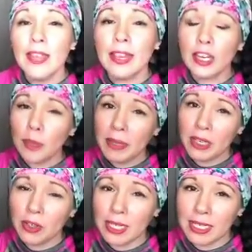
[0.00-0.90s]
that could
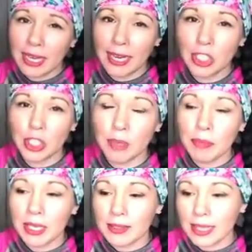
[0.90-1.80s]
be a good indication
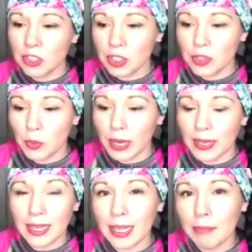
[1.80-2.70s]
because that's just a way
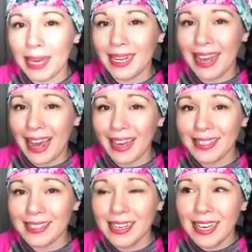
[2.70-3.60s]
that lead paint
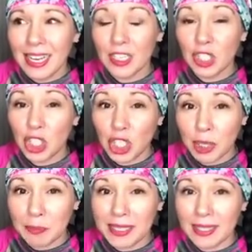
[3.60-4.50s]
acts. It
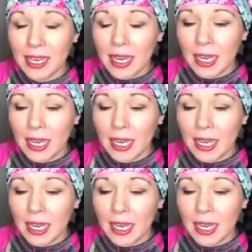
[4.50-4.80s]
chips.